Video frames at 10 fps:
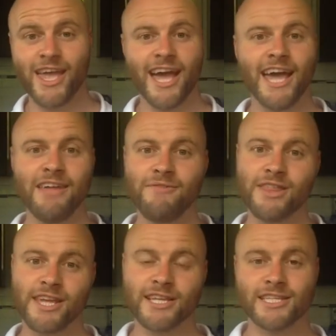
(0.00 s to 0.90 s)
And even
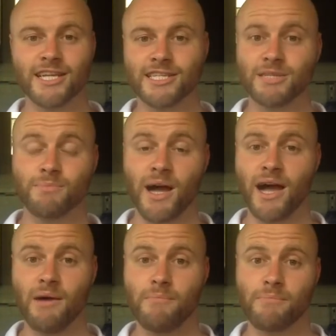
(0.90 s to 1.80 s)
things such as
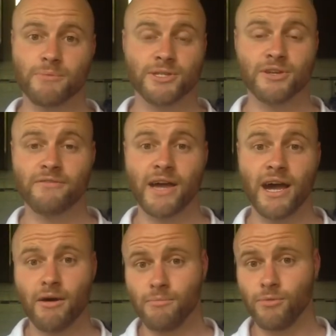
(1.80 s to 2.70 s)
sort of
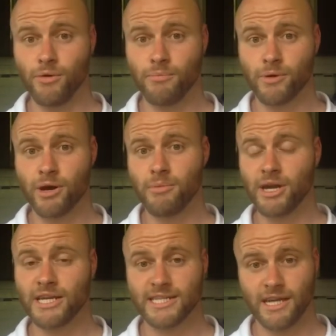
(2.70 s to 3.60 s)
our more
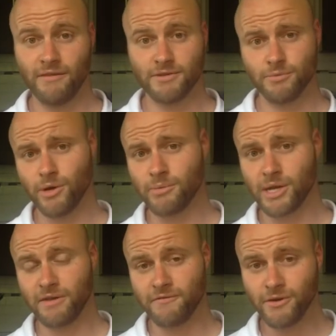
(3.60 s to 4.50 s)
probiotic stuff or
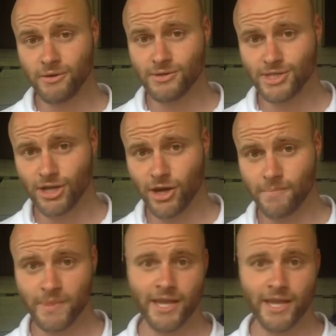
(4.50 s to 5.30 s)
probiotic foods, so